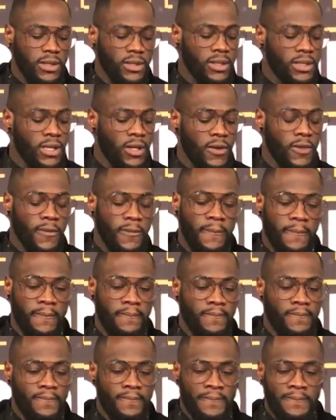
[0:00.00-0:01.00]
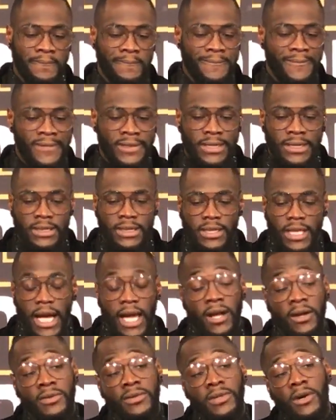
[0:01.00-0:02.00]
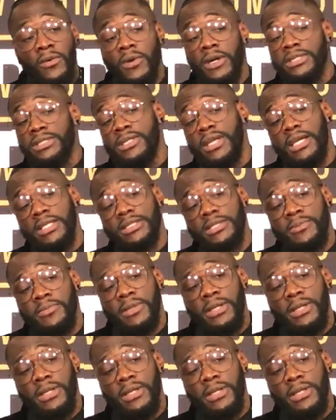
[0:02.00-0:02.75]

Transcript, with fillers: you know, I don't know what's next to